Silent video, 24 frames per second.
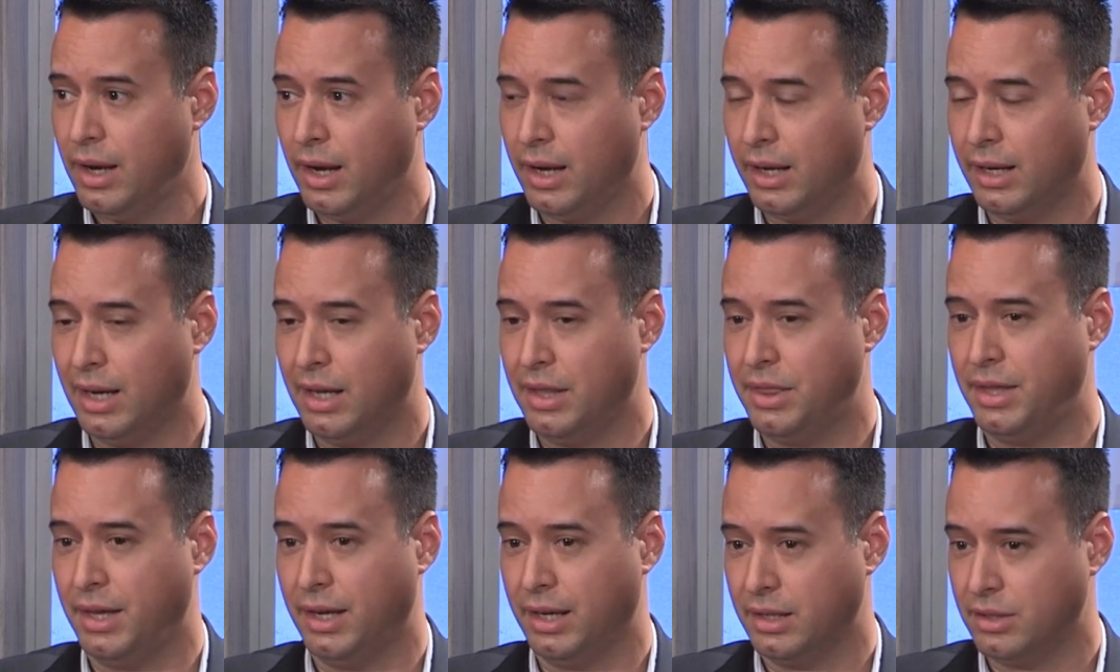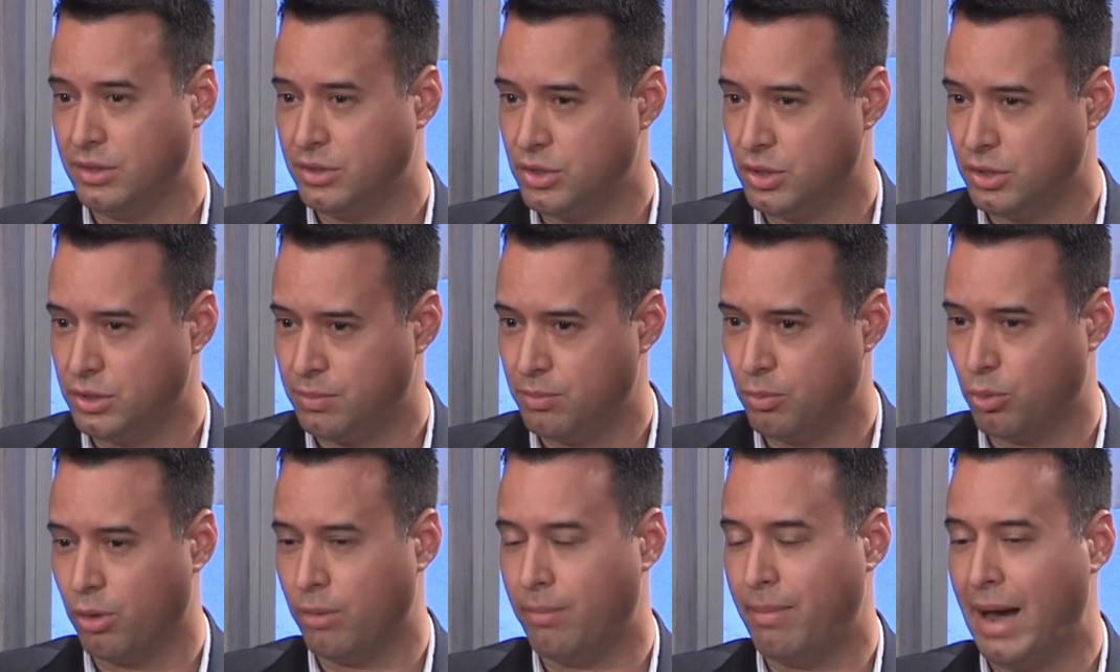And I think it's
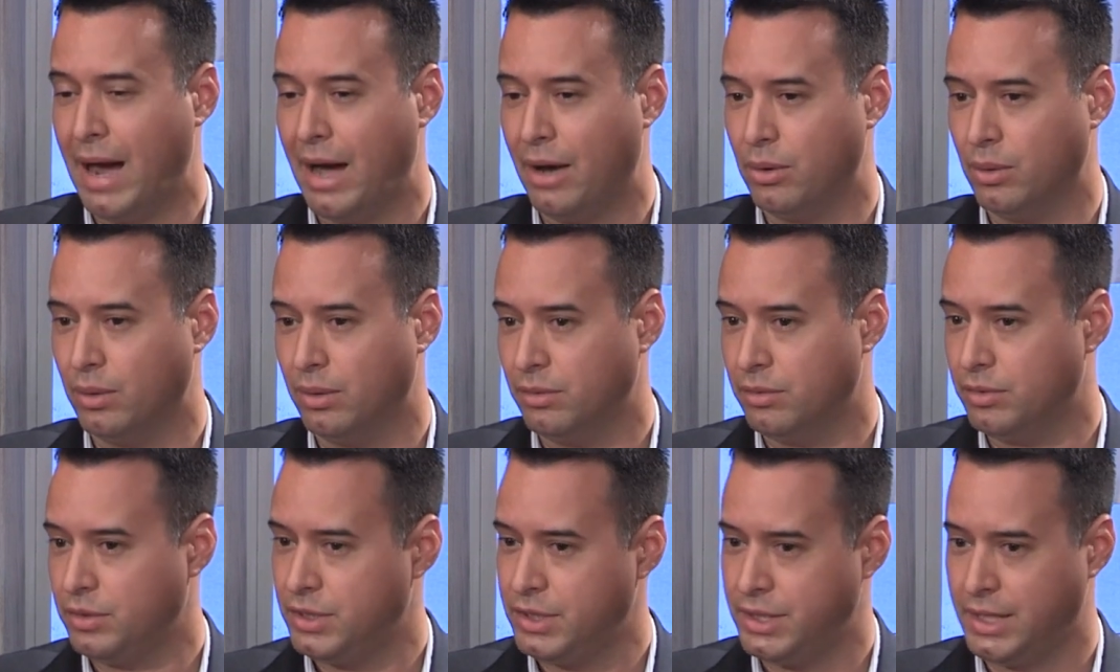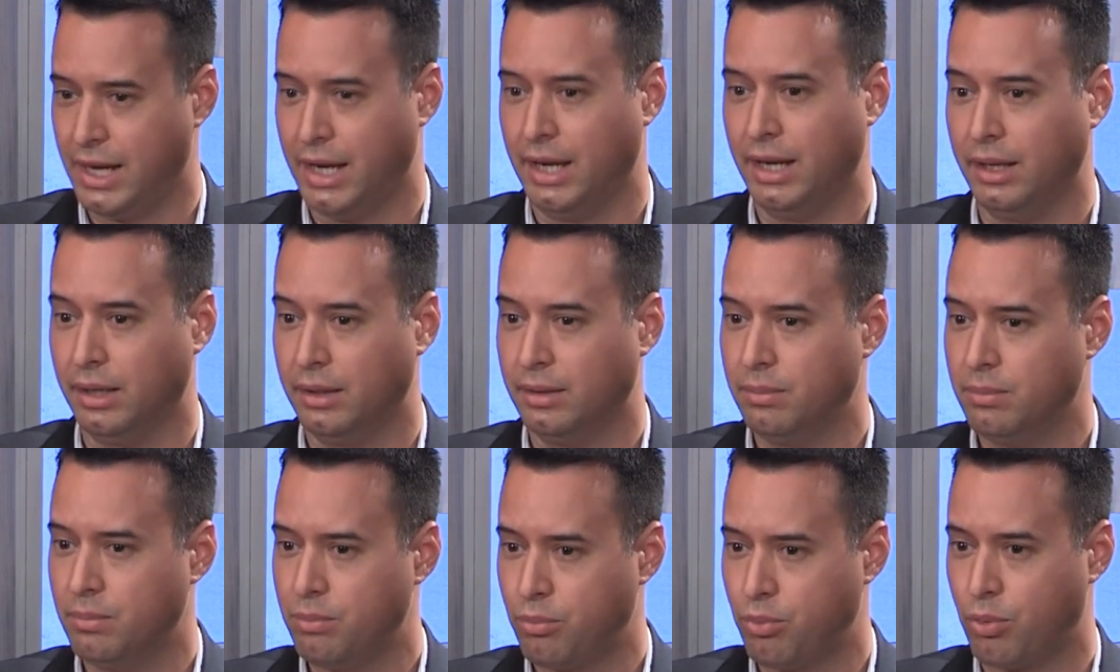just more a matter of
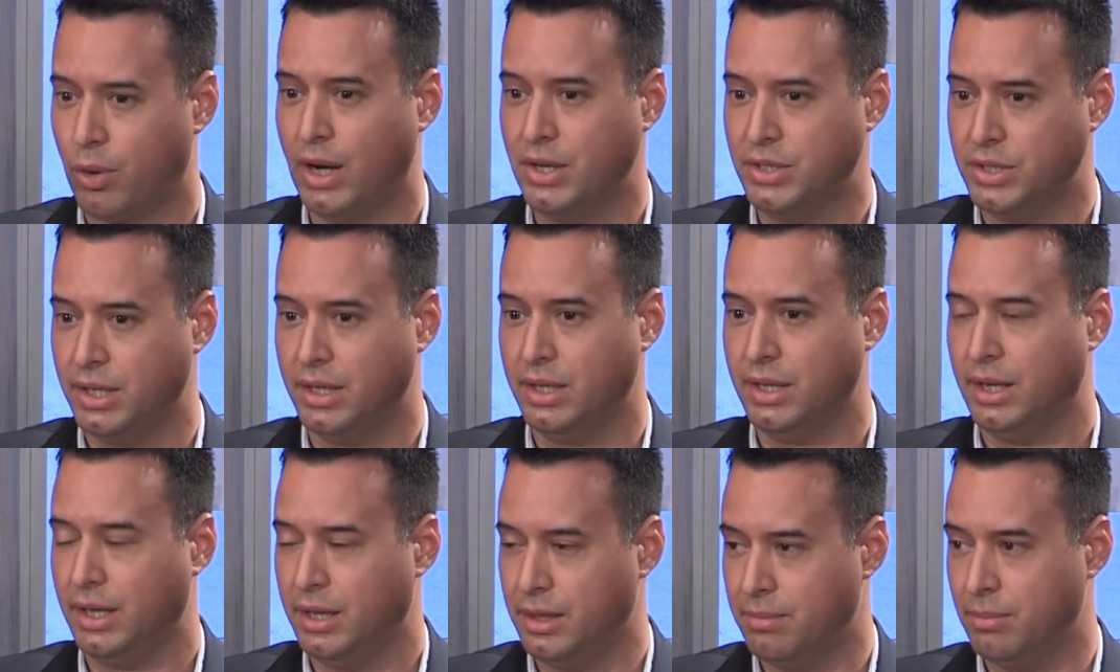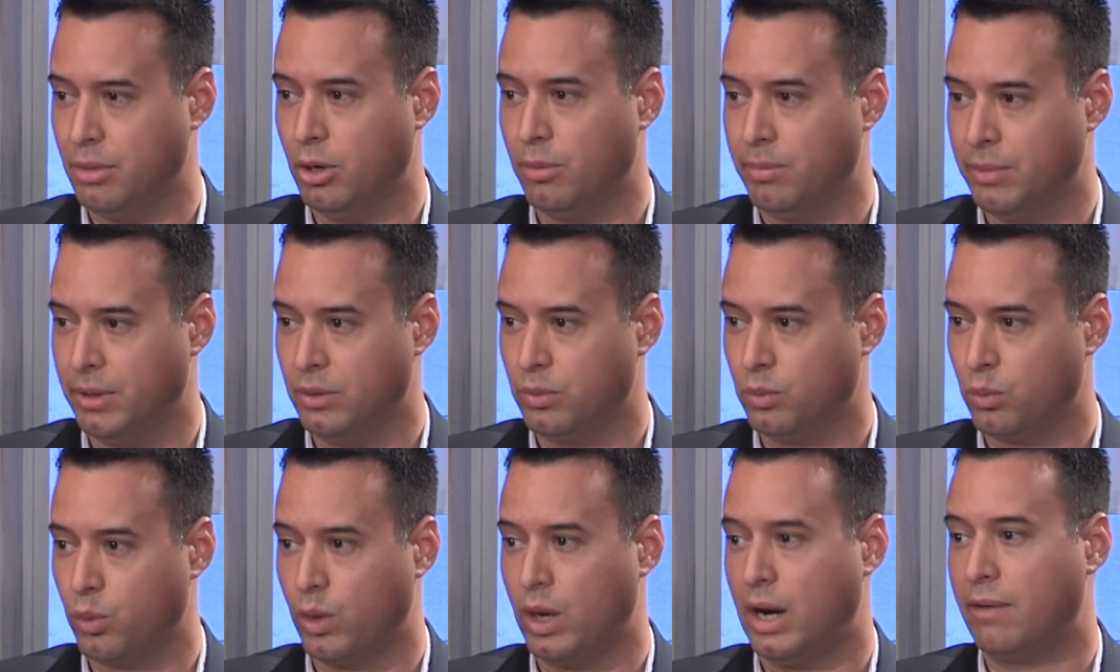staying present in the
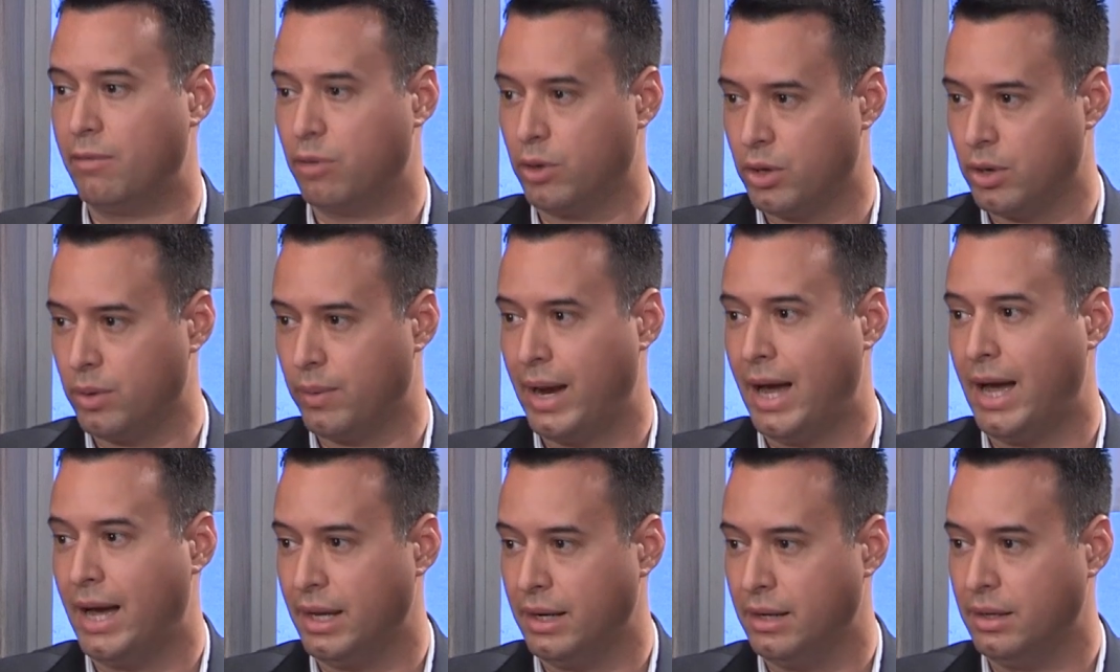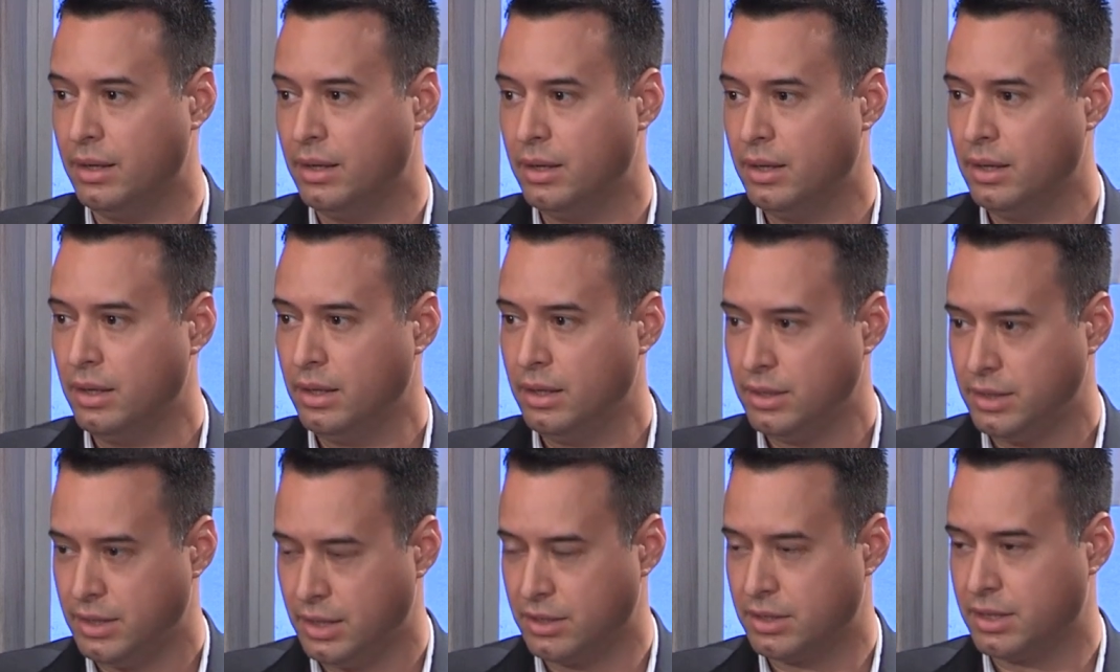moment wherever you're at,
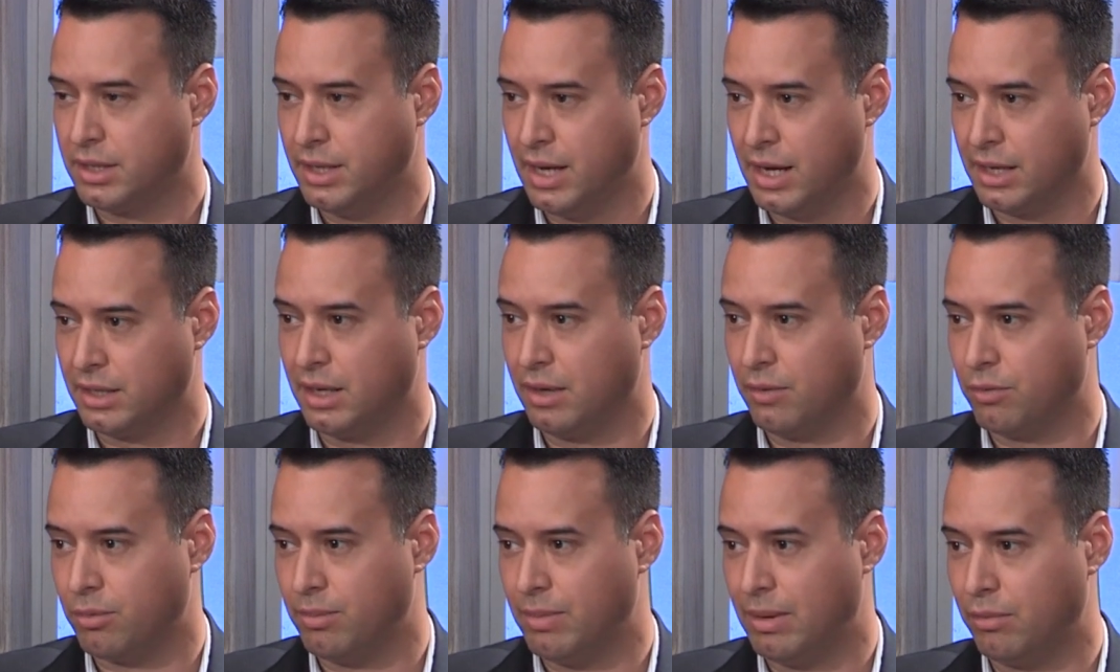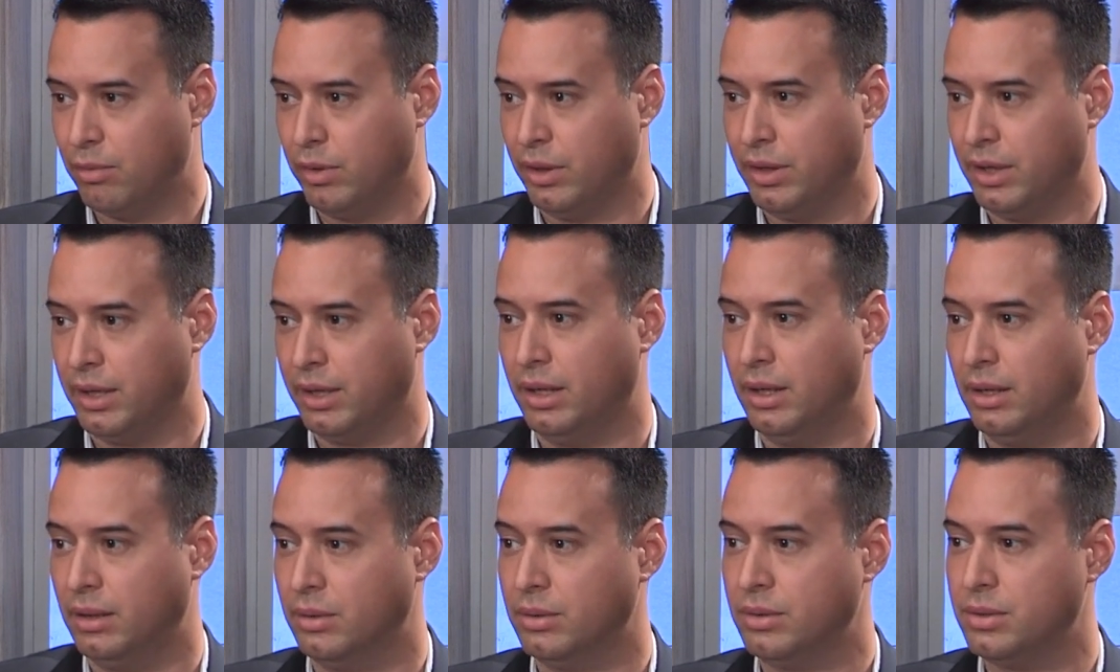disconnecting from everything
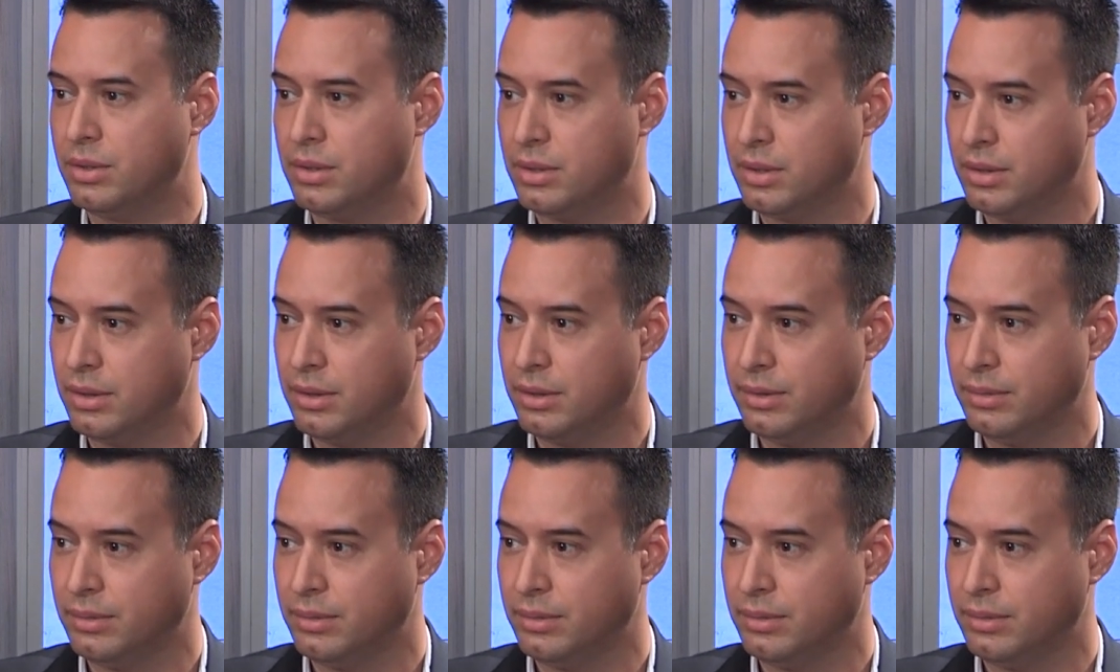else.